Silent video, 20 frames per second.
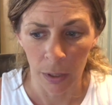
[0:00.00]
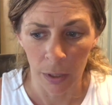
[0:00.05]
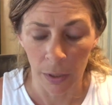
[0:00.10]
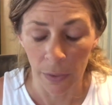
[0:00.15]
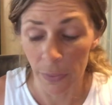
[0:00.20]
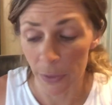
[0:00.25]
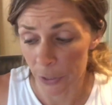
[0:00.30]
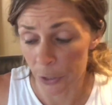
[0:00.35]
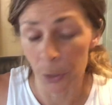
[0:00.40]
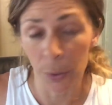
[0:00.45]

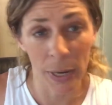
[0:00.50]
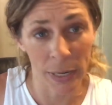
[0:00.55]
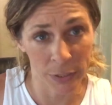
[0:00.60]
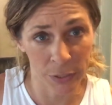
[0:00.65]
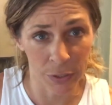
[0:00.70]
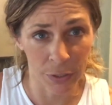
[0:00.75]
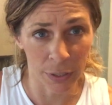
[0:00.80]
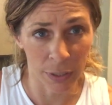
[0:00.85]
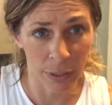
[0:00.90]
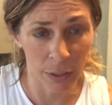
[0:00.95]
than you
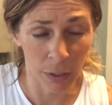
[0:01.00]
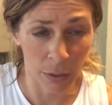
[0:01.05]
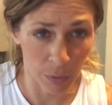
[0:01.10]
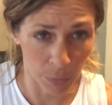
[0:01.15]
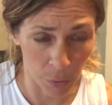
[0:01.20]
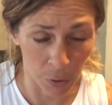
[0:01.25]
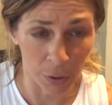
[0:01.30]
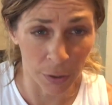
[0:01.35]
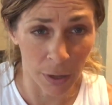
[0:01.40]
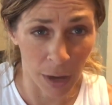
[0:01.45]
entered
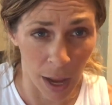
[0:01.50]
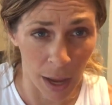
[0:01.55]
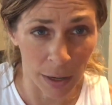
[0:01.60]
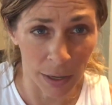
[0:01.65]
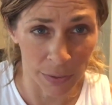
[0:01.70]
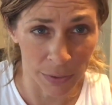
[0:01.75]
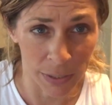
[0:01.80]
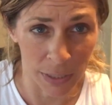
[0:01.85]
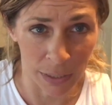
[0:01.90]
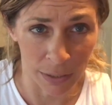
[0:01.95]
or got
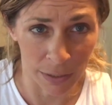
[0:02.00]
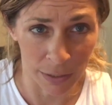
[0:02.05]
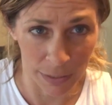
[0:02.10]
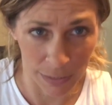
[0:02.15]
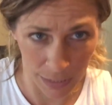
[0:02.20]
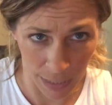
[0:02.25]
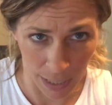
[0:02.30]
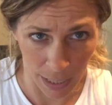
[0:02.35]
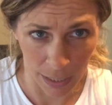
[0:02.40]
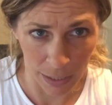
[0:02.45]
at the end of the
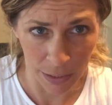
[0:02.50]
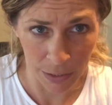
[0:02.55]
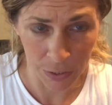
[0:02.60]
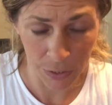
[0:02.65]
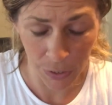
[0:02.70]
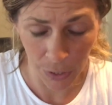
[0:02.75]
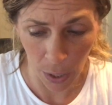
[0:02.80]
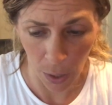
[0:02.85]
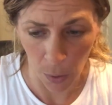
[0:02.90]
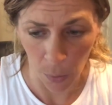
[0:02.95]
day.
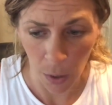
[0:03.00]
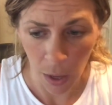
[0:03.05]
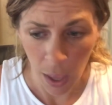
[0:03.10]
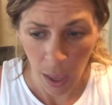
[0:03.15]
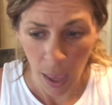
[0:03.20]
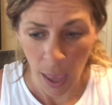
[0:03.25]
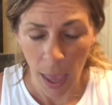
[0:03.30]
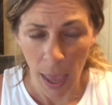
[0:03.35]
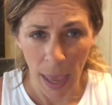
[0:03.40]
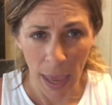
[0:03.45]
So
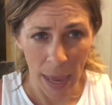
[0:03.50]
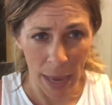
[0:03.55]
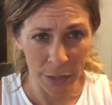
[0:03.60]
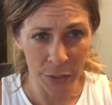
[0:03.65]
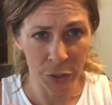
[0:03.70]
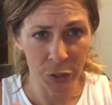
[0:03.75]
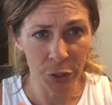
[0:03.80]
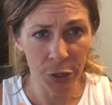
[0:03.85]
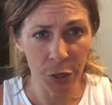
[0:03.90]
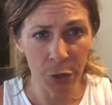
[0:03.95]

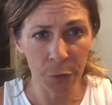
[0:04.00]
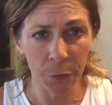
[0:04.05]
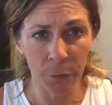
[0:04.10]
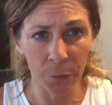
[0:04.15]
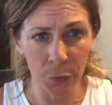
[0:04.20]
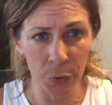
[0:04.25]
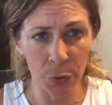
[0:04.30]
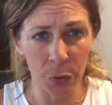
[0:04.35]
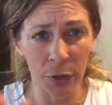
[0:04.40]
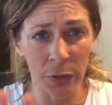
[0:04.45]
enter your
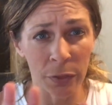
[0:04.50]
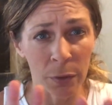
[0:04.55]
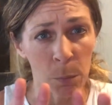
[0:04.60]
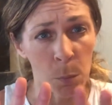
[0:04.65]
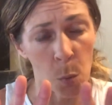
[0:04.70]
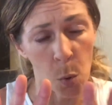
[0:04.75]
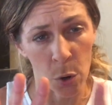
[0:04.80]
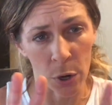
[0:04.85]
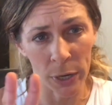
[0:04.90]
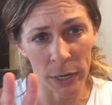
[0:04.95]
food in the
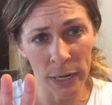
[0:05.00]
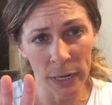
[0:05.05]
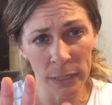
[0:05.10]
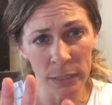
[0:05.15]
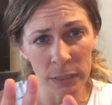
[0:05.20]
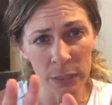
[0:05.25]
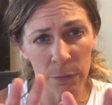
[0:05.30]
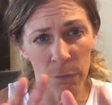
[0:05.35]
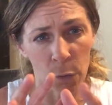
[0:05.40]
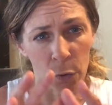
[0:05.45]

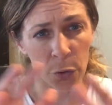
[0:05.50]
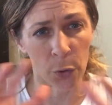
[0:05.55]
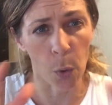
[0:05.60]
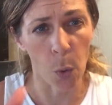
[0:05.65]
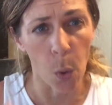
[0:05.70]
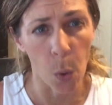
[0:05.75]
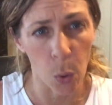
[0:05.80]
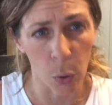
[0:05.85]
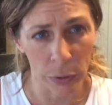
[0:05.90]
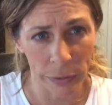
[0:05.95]
mornings for the
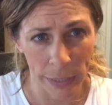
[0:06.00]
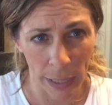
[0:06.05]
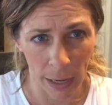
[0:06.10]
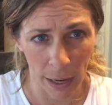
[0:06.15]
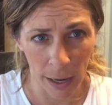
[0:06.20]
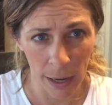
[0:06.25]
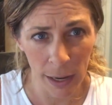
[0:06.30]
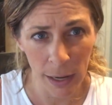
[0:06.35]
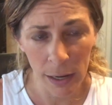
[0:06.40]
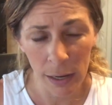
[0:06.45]
whole
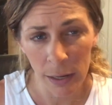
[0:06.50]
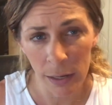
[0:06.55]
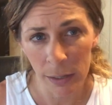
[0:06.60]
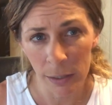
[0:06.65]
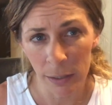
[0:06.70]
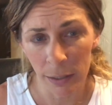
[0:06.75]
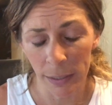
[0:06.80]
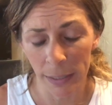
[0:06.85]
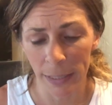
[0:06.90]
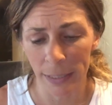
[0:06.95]
day,
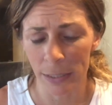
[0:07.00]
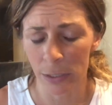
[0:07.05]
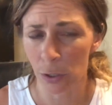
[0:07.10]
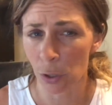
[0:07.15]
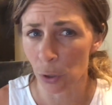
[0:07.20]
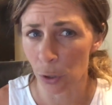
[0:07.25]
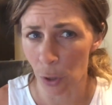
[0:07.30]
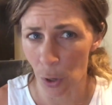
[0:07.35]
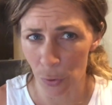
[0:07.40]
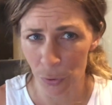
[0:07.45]
get as
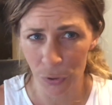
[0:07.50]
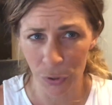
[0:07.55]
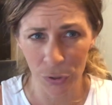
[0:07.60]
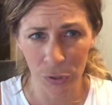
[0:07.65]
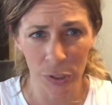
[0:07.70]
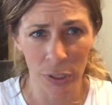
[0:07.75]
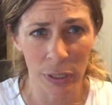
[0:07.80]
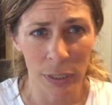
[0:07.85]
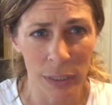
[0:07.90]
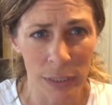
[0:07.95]
close
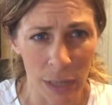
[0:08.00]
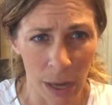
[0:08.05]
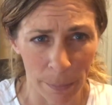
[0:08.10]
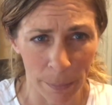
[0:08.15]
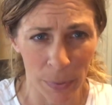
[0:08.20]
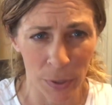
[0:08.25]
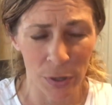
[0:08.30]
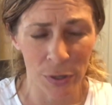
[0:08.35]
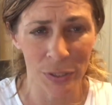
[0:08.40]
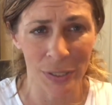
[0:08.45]
to the
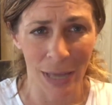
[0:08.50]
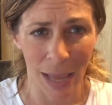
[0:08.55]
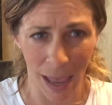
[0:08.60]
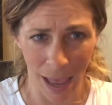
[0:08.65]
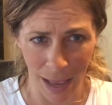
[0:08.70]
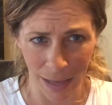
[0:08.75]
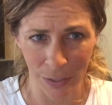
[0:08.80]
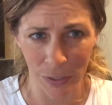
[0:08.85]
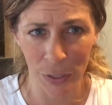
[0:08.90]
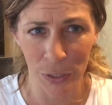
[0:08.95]
numbers
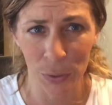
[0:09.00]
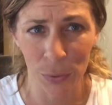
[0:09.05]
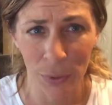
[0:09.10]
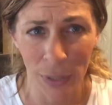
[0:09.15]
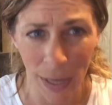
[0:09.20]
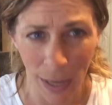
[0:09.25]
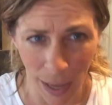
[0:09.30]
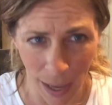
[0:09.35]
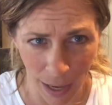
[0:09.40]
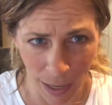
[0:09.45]
as you
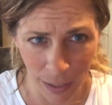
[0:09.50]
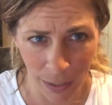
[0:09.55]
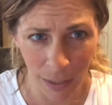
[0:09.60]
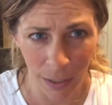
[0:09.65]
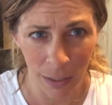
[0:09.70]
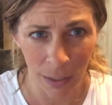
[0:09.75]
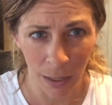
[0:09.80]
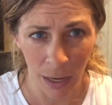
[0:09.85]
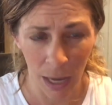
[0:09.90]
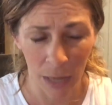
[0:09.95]
can,
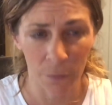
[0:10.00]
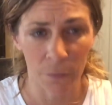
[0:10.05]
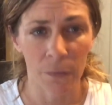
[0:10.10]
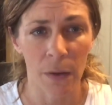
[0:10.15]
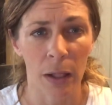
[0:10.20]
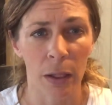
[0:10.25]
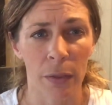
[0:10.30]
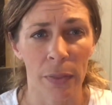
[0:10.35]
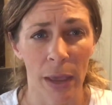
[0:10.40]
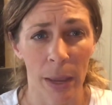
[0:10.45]
and
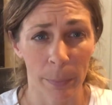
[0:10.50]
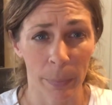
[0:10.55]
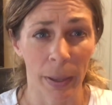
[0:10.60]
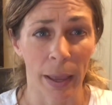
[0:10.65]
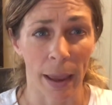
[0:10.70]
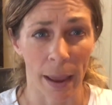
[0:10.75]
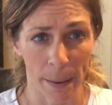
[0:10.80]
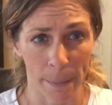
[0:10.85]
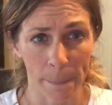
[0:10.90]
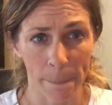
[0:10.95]
follow that plan.